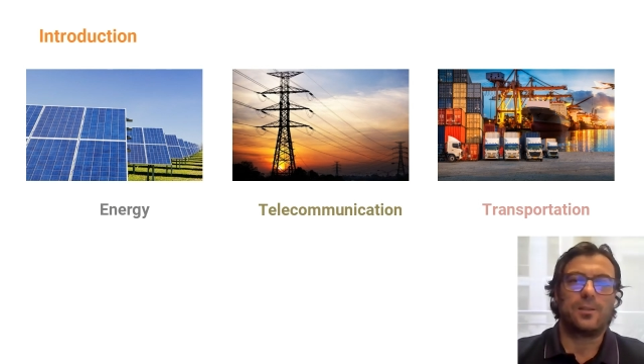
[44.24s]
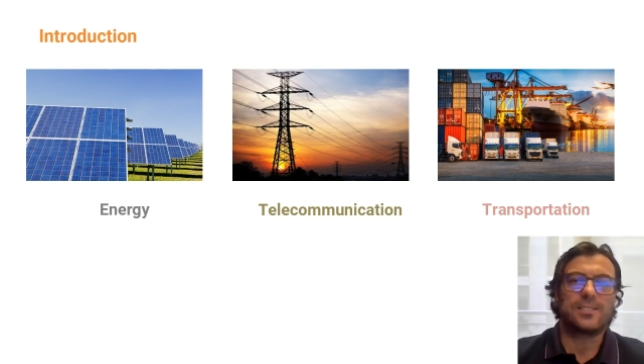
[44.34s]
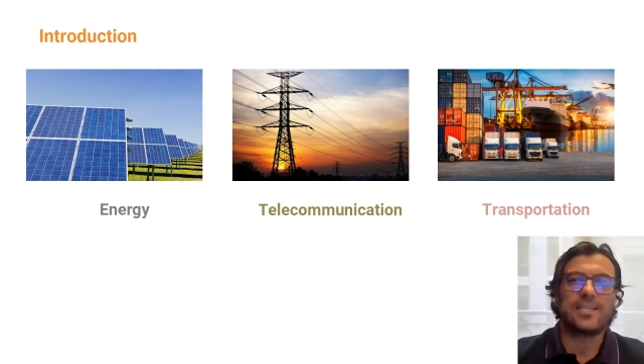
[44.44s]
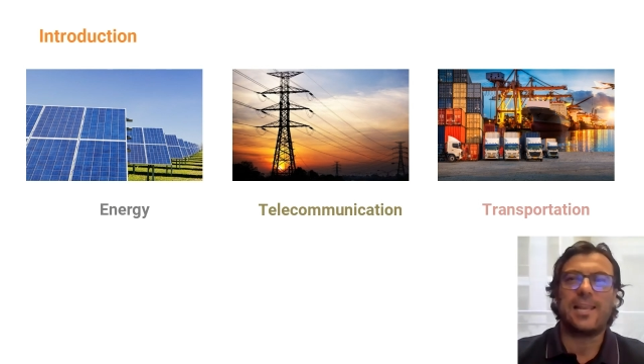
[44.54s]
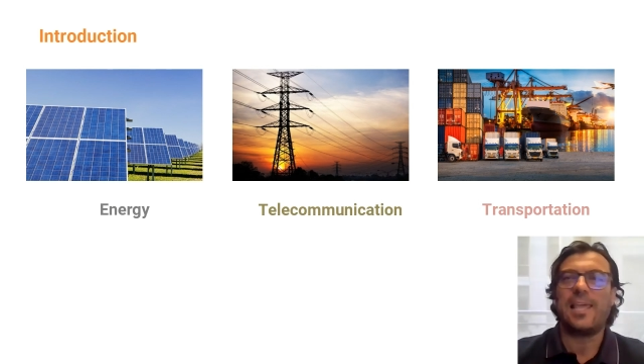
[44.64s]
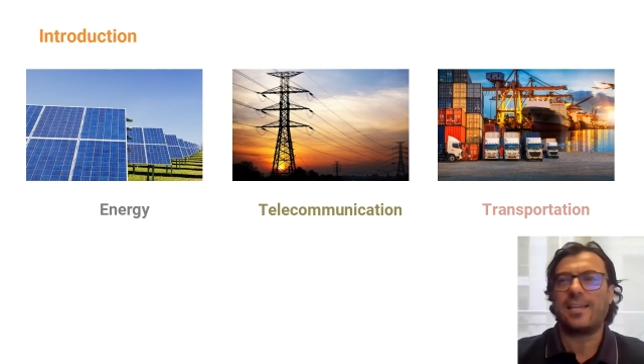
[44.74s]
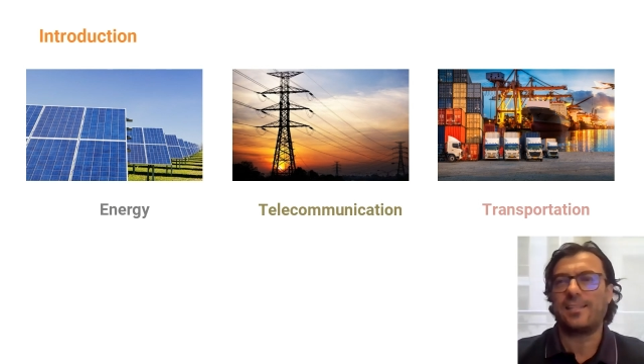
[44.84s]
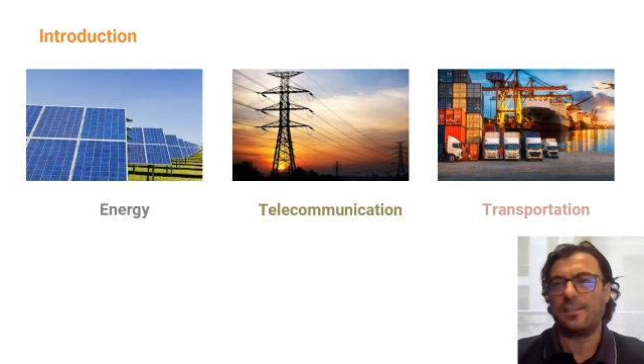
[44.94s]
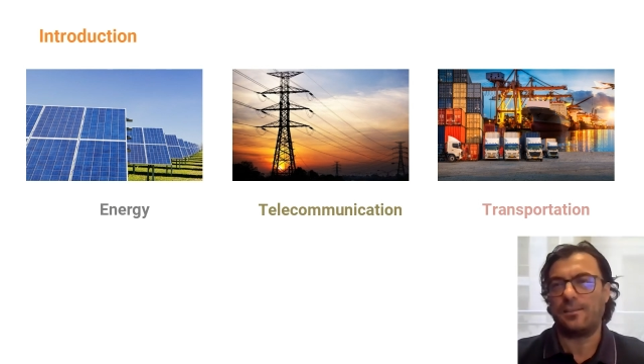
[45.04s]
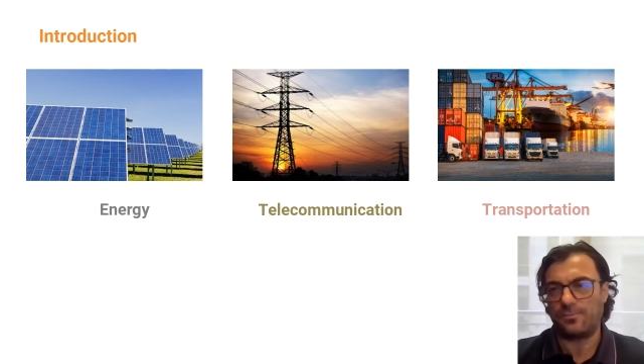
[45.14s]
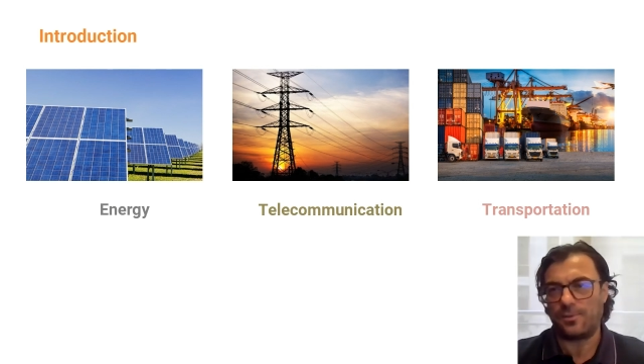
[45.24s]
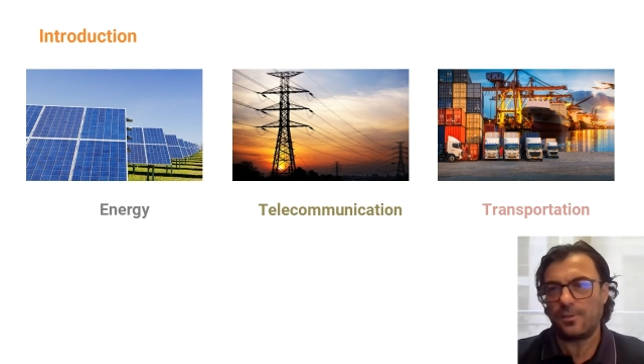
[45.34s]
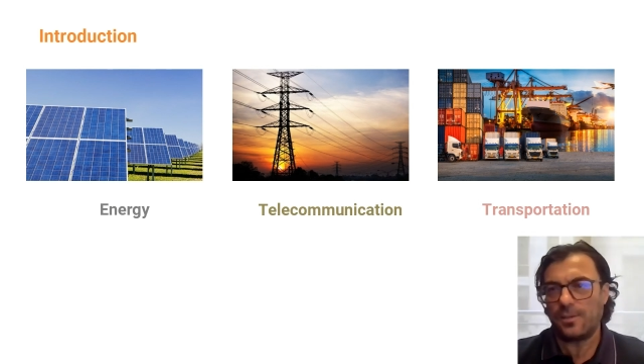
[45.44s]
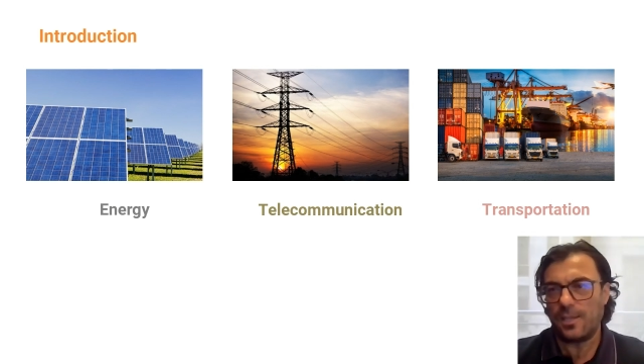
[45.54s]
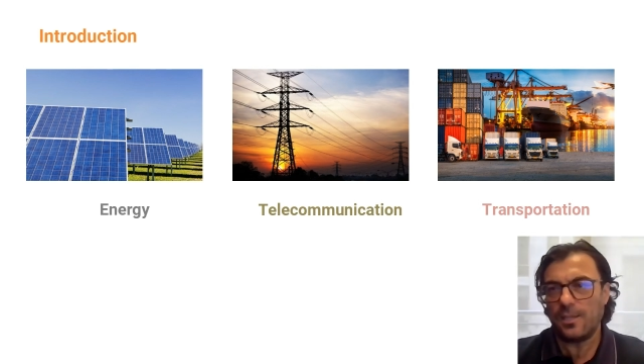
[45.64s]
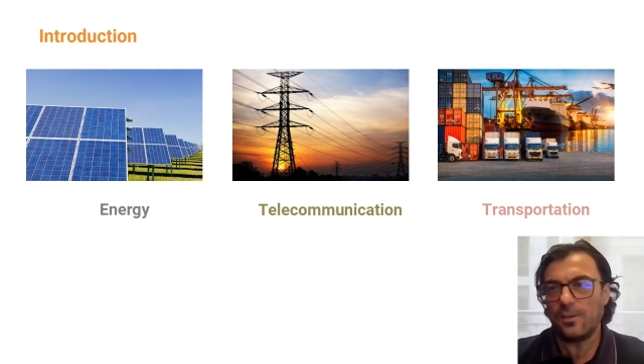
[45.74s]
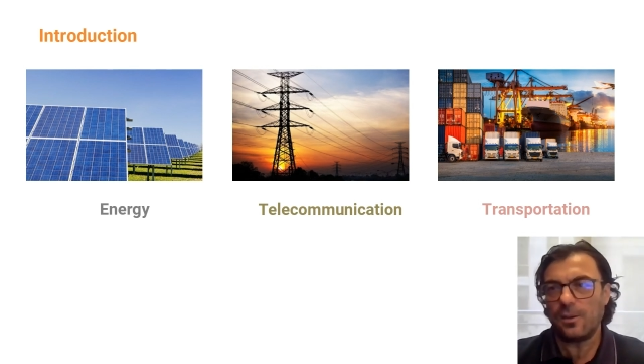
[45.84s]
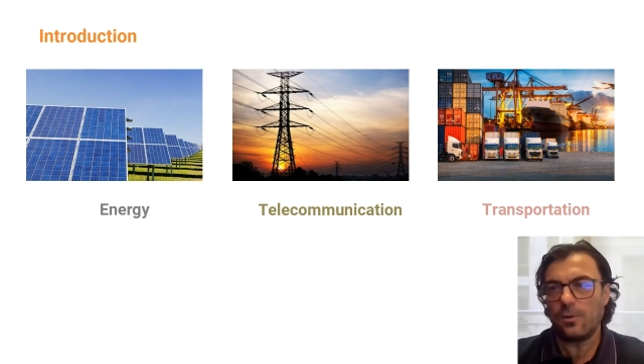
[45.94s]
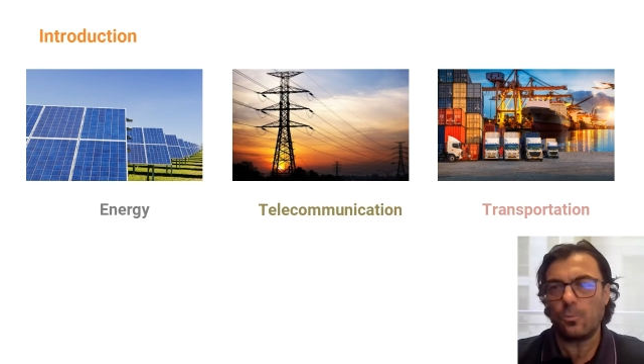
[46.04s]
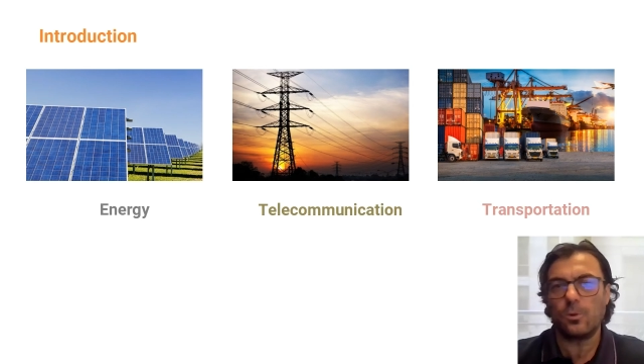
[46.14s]
selective
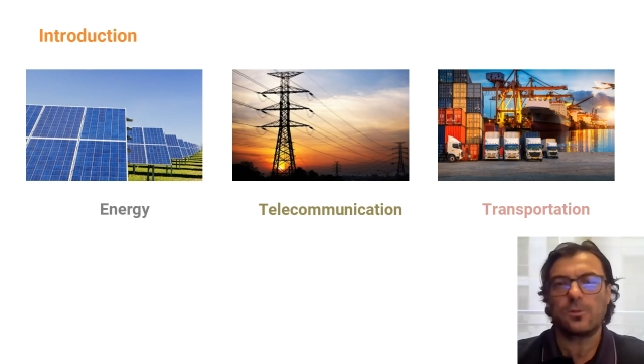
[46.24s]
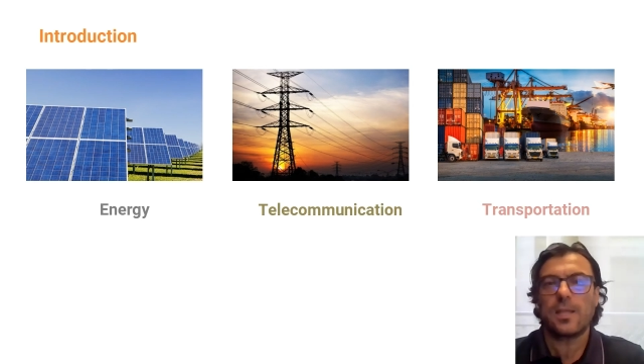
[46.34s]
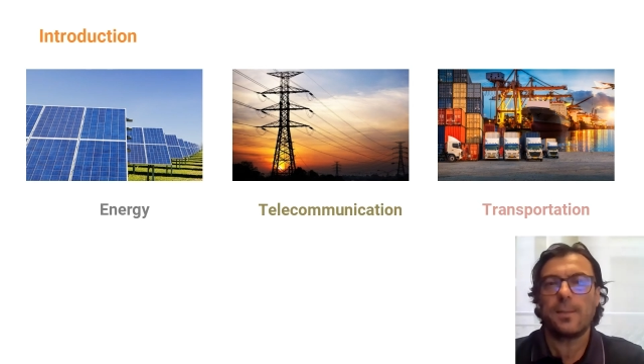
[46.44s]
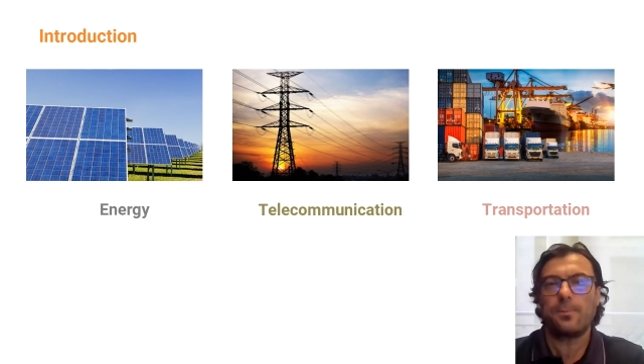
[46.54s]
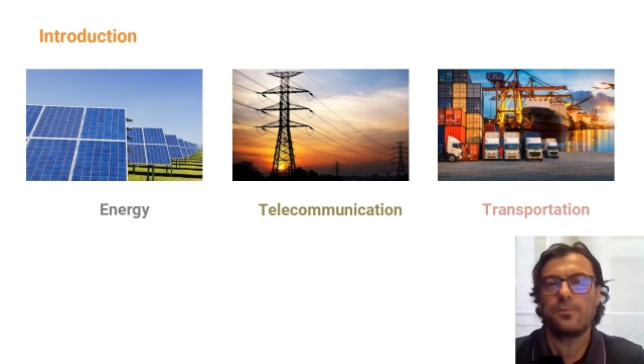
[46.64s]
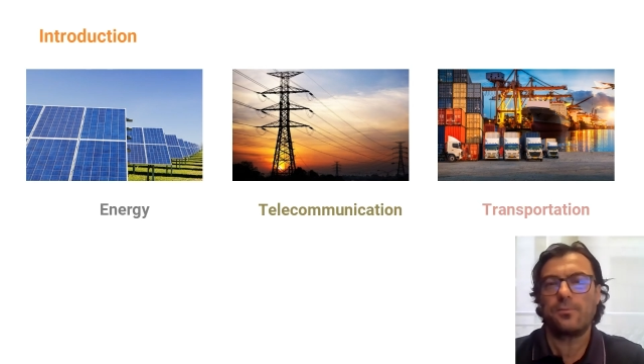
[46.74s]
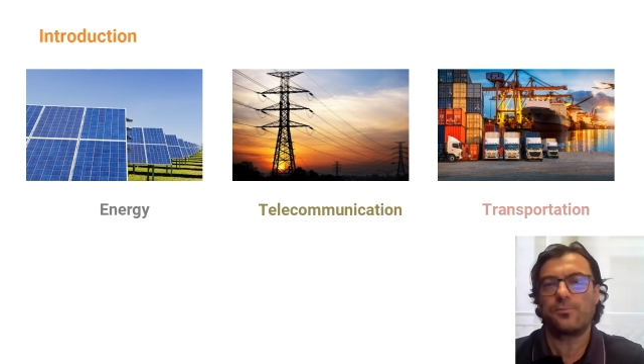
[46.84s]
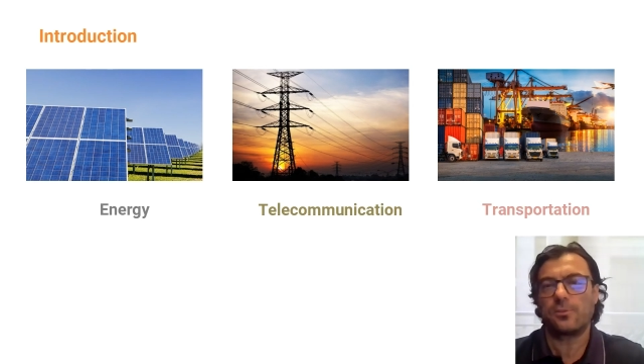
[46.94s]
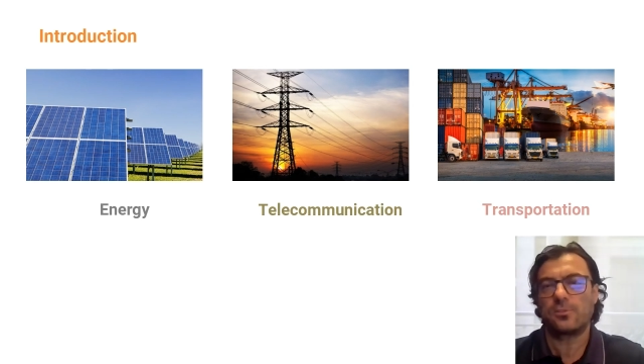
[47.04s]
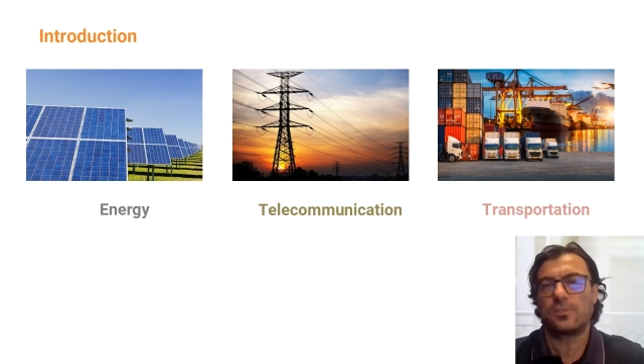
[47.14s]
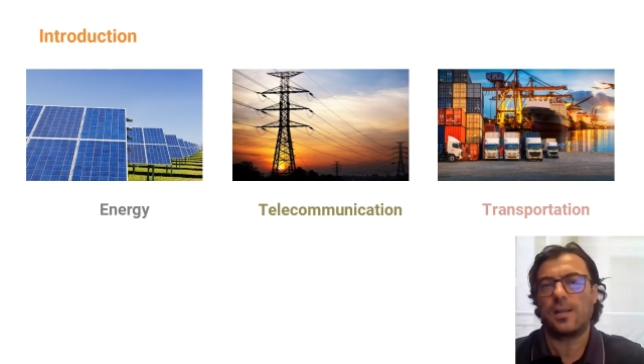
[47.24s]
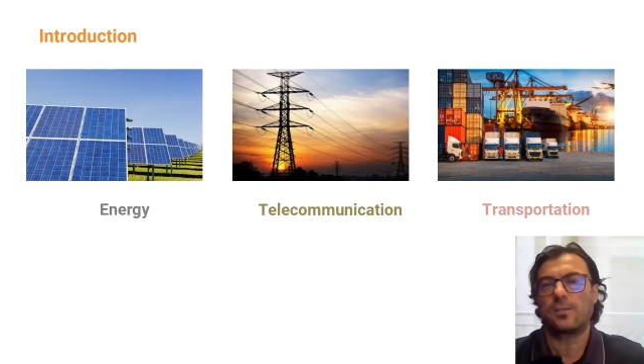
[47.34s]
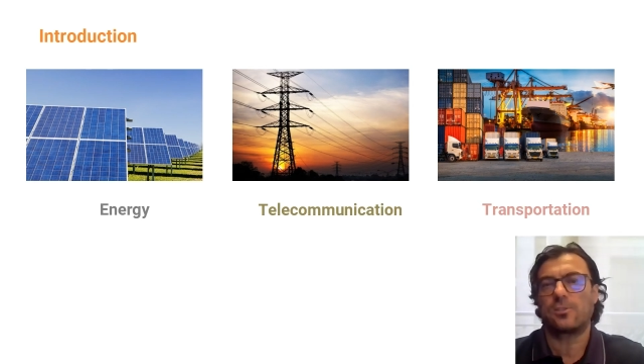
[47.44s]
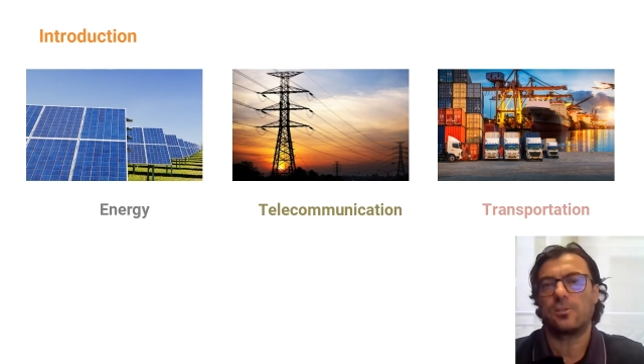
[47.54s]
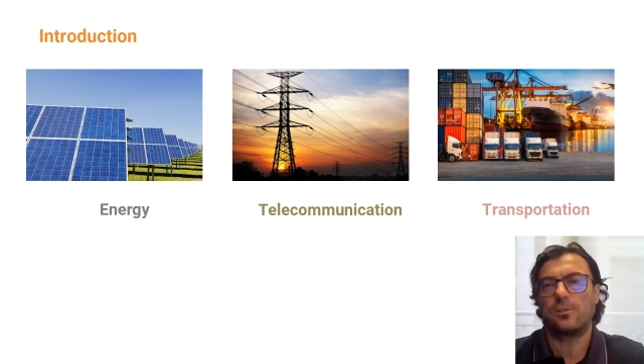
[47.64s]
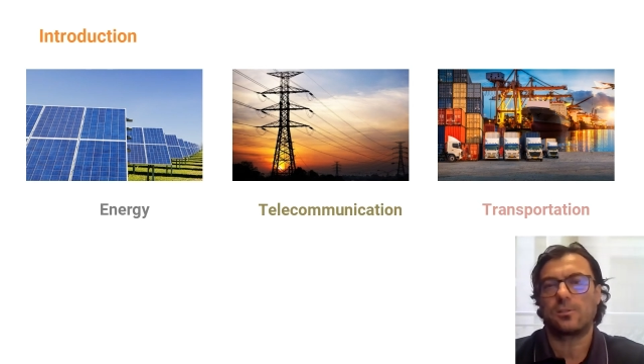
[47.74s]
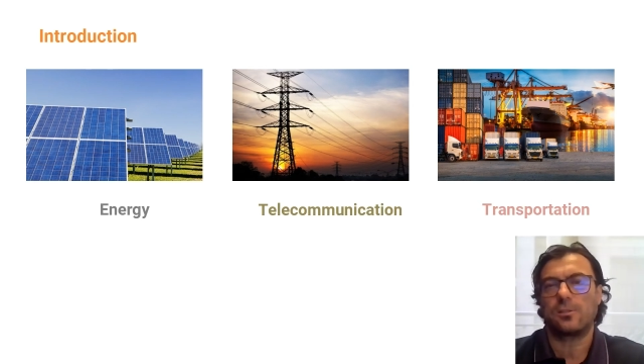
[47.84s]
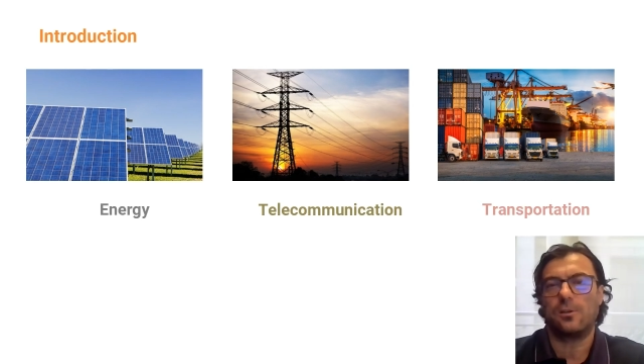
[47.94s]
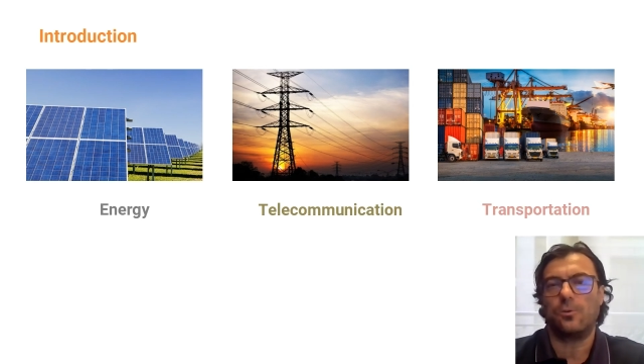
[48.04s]
in what type of infrastructures